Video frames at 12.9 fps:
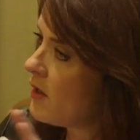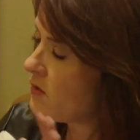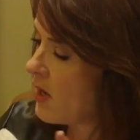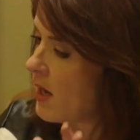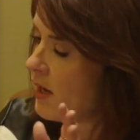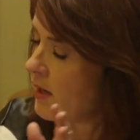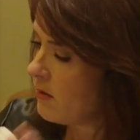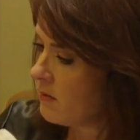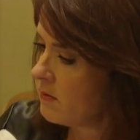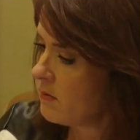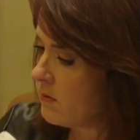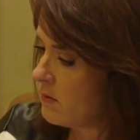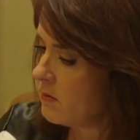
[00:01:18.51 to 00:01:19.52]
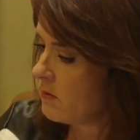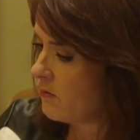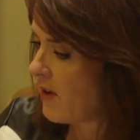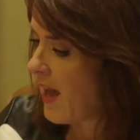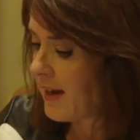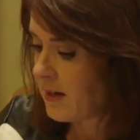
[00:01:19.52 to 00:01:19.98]
is a
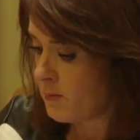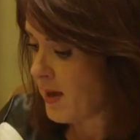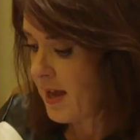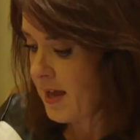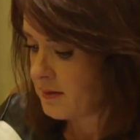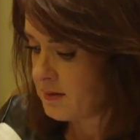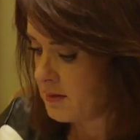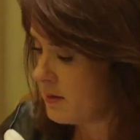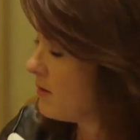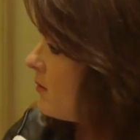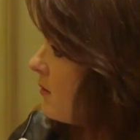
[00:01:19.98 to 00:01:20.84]
fact base